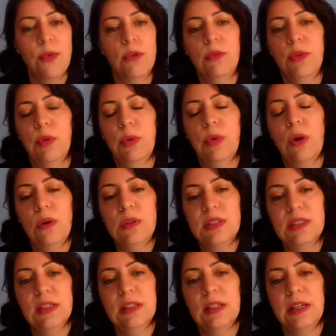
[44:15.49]
We will
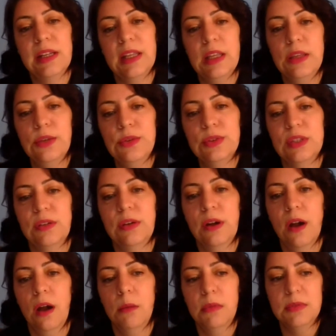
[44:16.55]
constantly use our
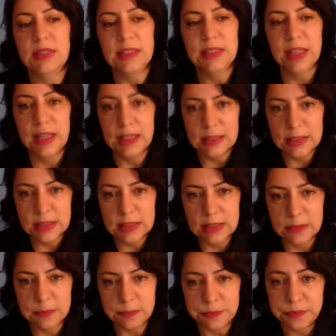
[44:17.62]
common
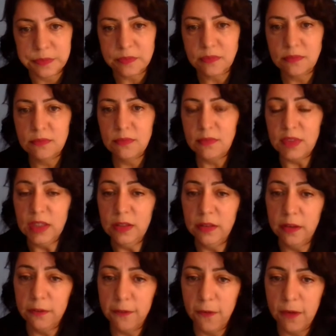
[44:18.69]
sense.
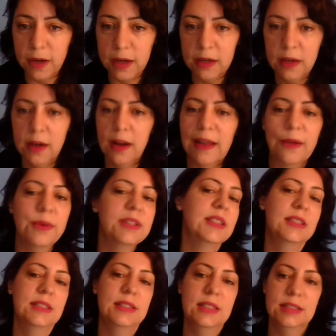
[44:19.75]
Therefore,
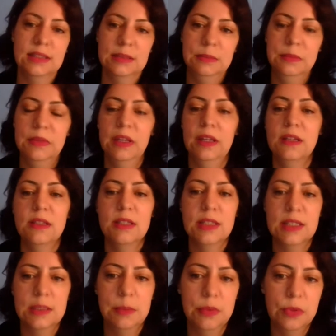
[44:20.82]
criticism and
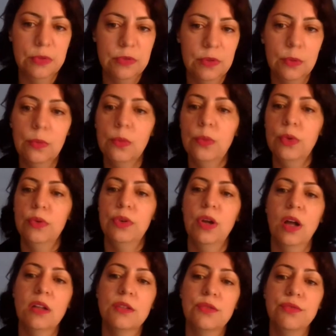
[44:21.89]
disapproval will
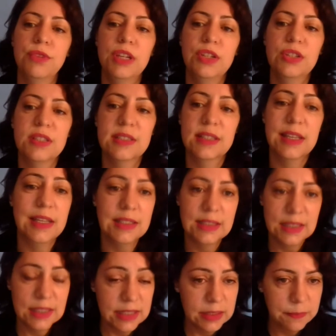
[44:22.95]
not reach us
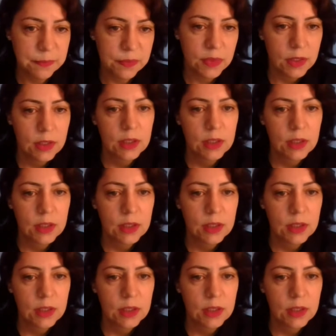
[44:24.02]
easily.